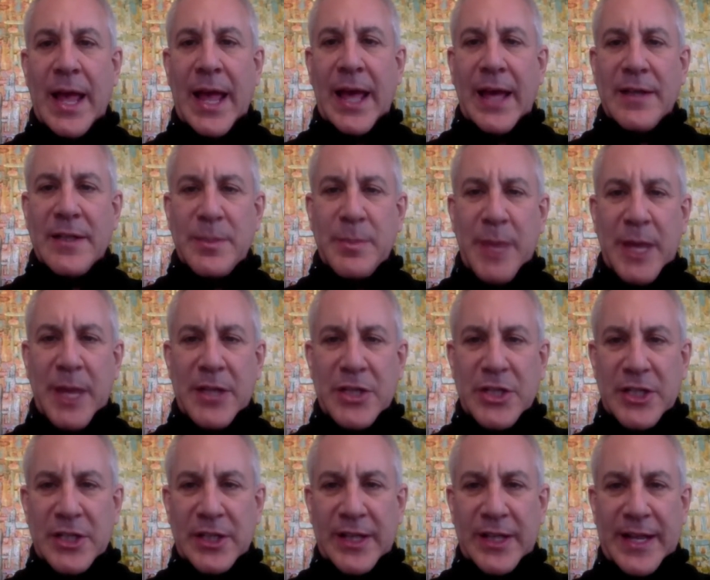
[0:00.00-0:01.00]
and
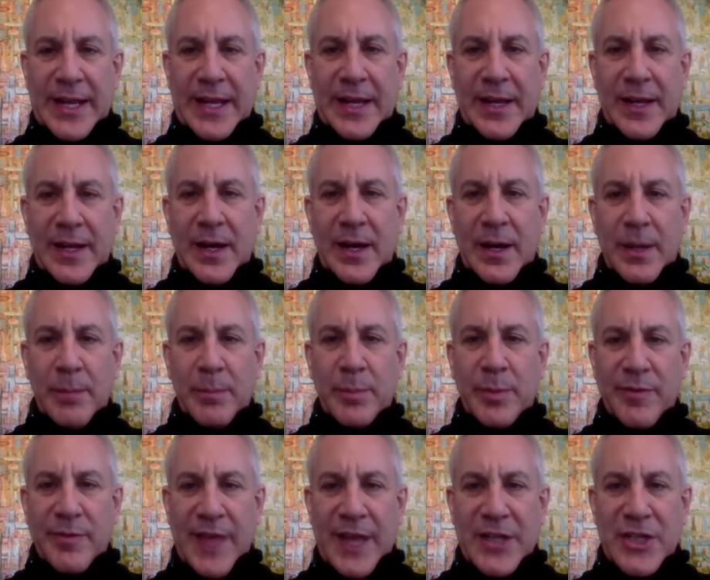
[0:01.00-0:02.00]
especially
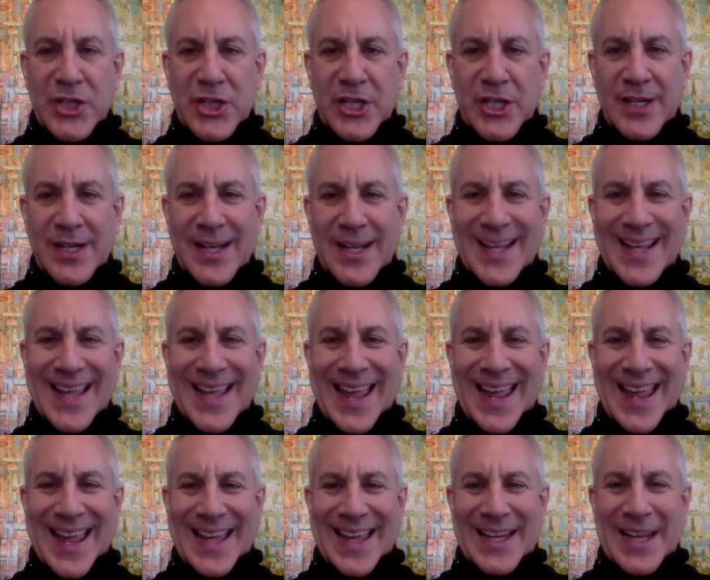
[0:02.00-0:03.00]
prevention
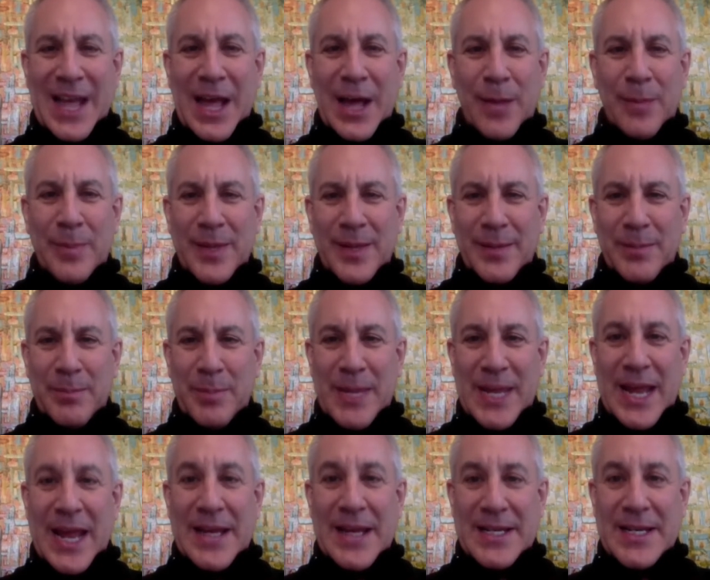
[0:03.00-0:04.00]
and helping
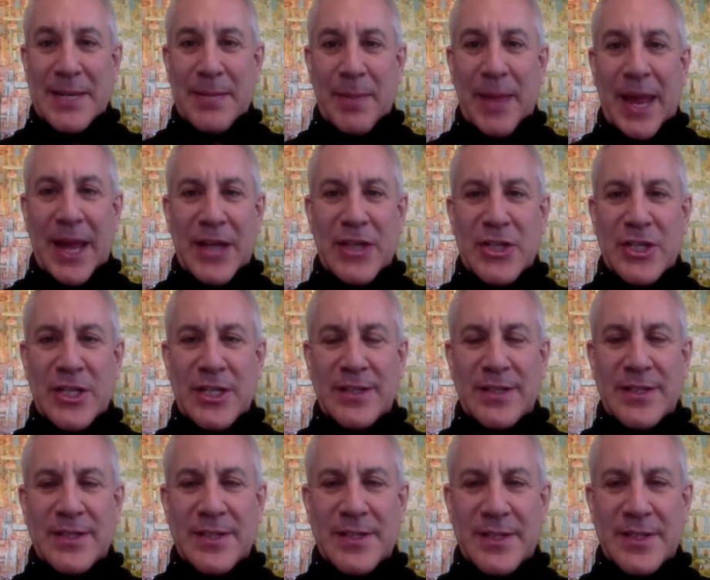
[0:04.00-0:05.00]
PAD
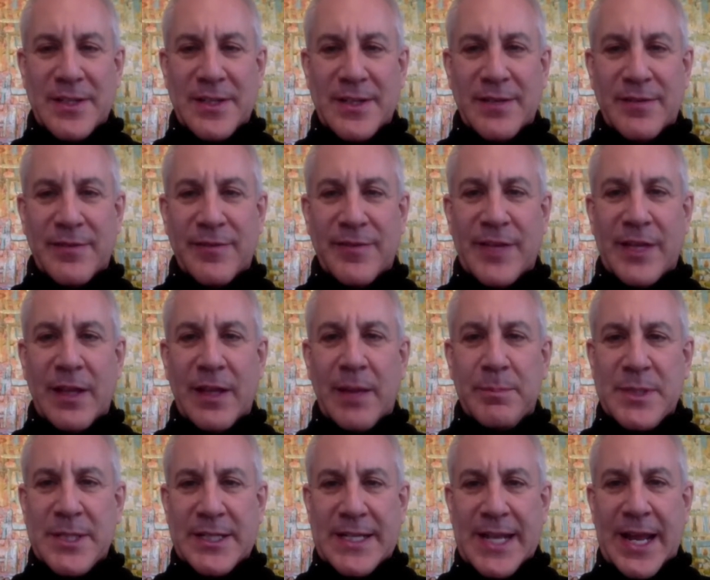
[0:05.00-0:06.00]
patients to feel
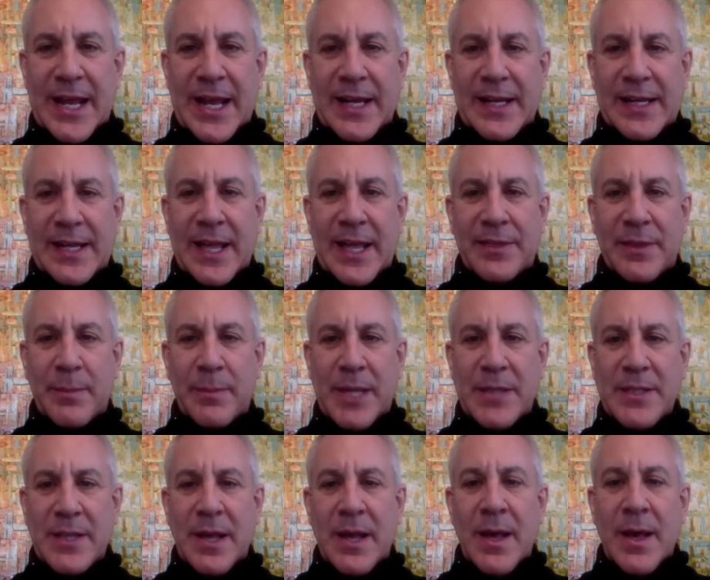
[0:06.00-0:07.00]
up to date and get the
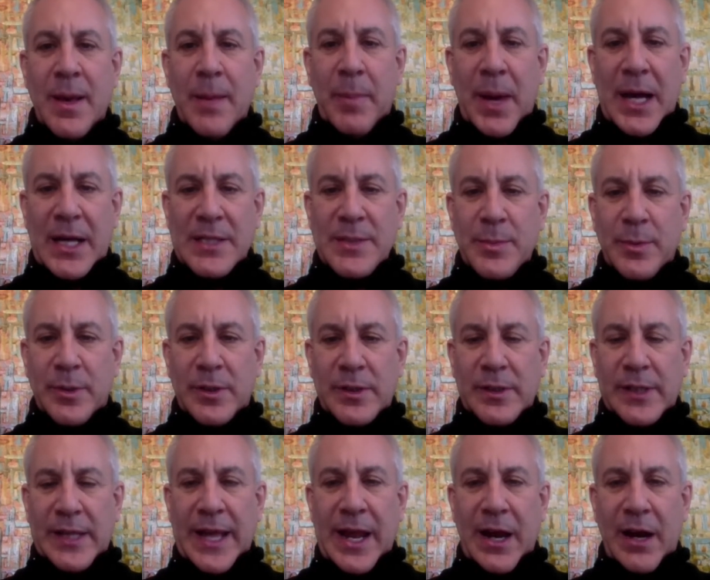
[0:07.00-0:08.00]
best
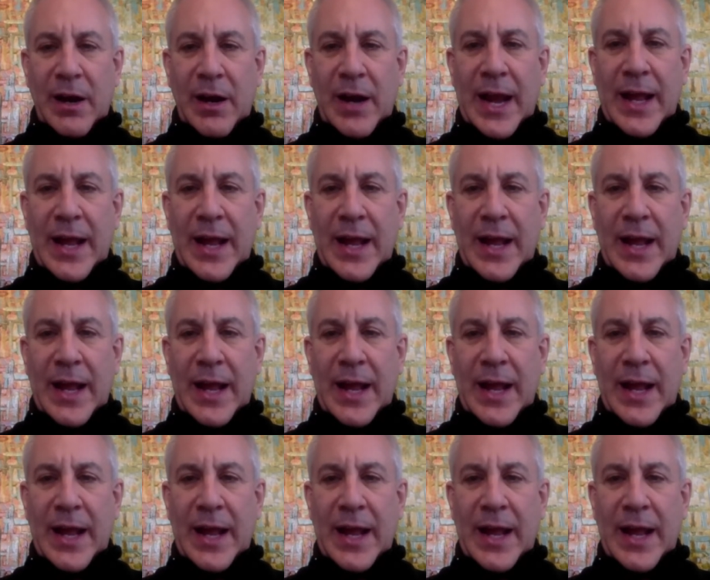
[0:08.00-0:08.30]
possible care.